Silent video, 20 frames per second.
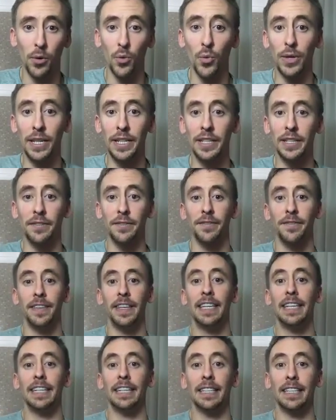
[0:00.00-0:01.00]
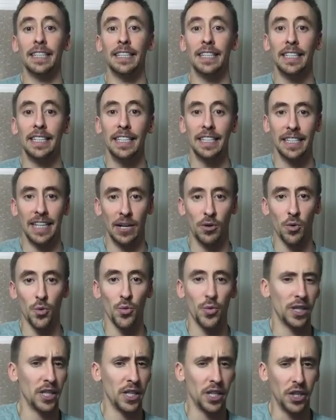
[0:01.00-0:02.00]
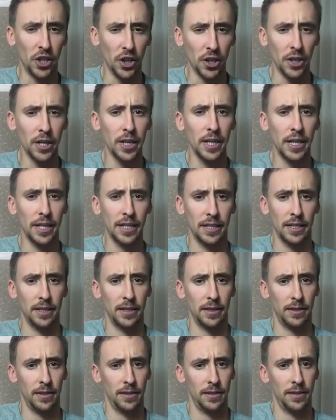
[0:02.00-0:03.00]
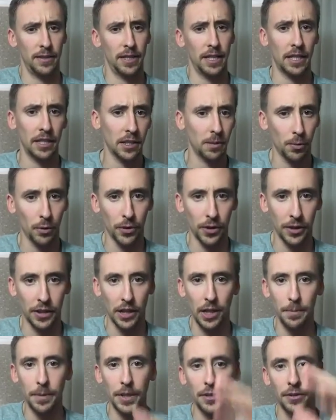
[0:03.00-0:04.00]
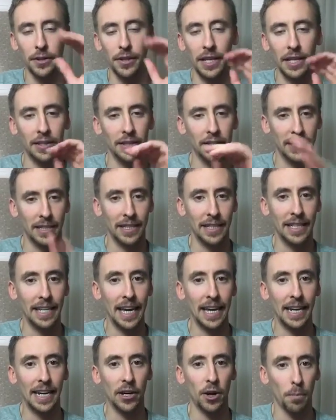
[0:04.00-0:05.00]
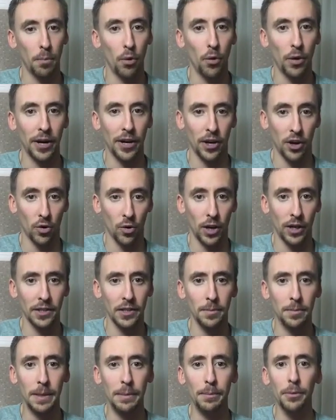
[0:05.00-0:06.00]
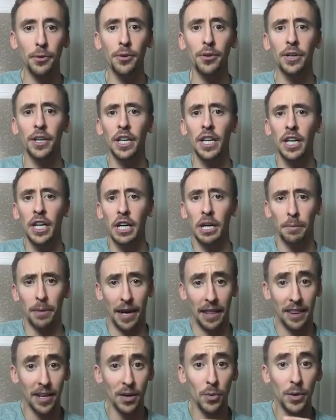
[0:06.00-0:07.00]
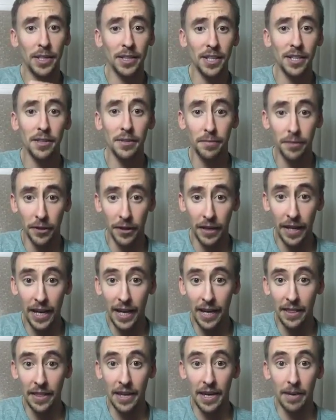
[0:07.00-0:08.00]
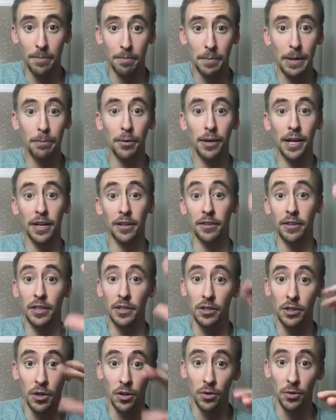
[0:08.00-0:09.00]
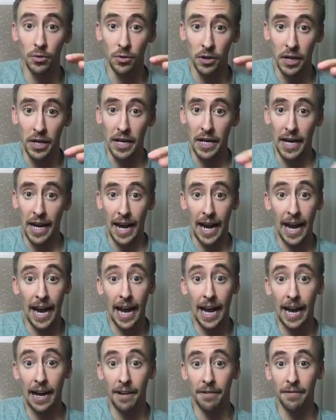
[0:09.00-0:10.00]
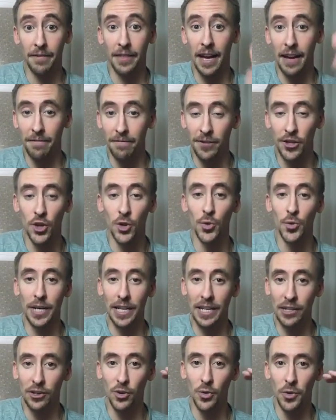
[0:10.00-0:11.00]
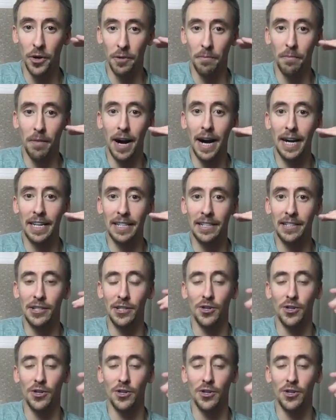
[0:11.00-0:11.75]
And we just feel like we're really good at exploring topics or like just getting our point across to people. But I think we tend to forget that people actually don't have that view into our minds.